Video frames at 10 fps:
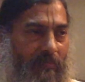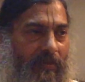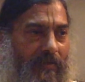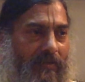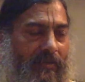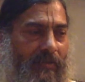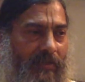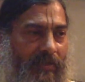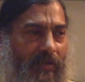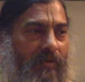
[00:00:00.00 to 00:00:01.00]
but
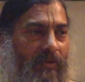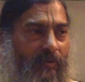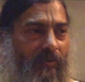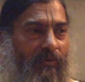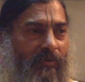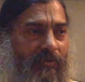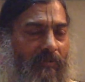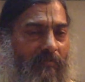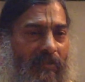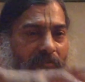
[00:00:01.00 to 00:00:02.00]
hear
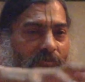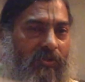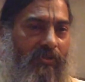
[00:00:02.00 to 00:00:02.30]
something which